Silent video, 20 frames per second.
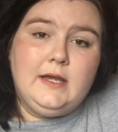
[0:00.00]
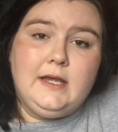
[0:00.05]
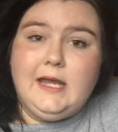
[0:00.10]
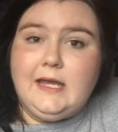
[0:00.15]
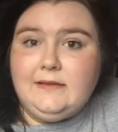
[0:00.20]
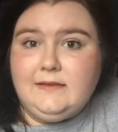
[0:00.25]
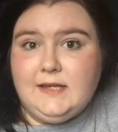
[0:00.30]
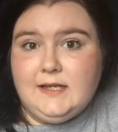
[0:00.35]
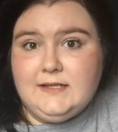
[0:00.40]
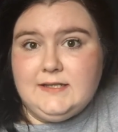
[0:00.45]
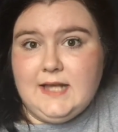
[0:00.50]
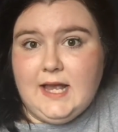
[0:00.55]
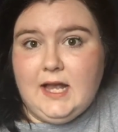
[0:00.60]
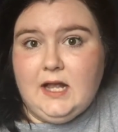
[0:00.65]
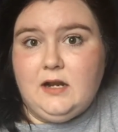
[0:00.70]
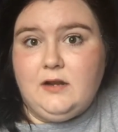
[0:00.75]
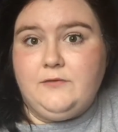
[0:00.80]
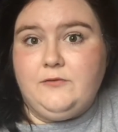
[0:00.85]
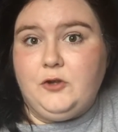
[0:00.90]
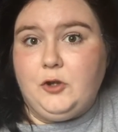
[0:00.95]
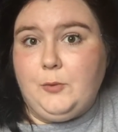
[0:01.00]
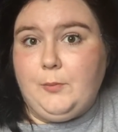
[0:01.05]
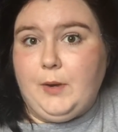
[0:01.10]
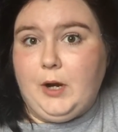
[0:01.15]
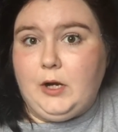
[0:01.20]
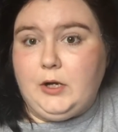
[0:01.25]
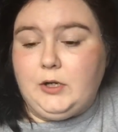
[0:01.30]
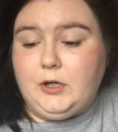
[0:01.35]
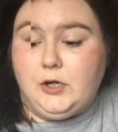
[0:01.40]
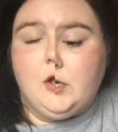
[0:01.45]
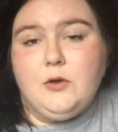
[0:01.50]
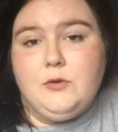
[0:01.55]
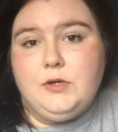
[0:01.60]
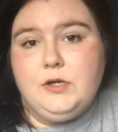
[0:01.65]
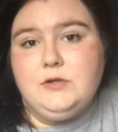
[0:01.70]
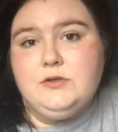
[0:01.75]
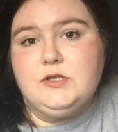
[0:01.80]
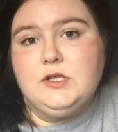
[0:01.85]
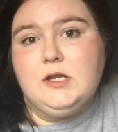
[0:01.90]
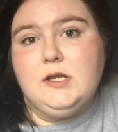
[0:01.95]
get these out of your burner. So
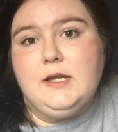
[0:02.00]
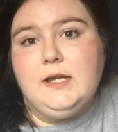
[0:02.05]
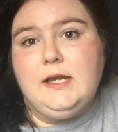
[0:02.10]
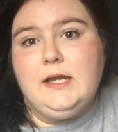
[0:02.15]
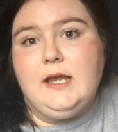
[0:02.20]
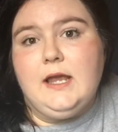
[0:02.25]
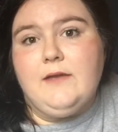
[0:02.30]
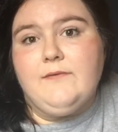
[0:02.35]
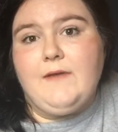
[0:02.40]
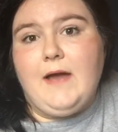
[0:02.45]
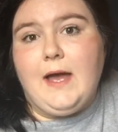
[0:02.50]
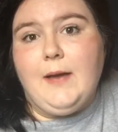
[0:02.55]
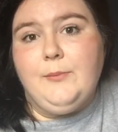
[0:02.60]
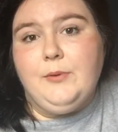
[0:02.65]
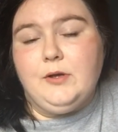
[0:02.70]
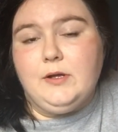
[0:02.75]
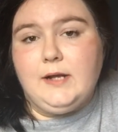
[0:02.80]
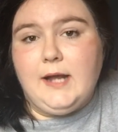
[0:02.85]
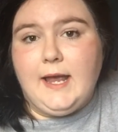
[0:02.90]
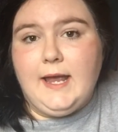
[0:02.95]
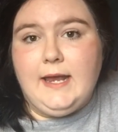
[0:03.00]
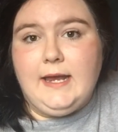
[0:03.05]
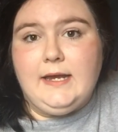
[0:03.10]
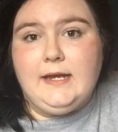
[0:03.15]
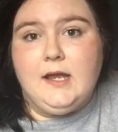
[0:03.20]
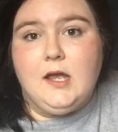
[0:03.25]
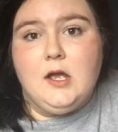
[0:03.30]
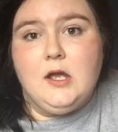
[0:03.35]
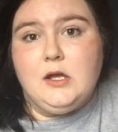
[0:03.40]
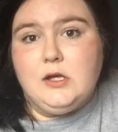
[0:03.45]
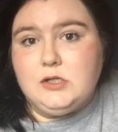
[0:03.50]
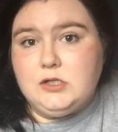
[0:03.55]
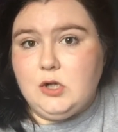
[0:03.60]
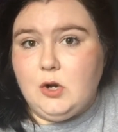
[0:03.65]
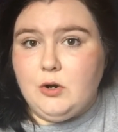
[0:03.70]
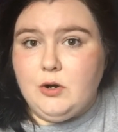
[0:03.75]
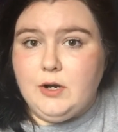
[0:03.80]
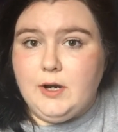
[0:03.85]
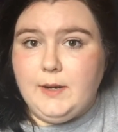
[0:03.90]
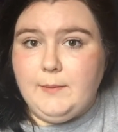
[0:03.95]
usually if I put a
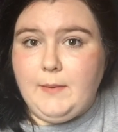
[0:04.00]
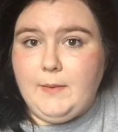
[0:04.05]
tart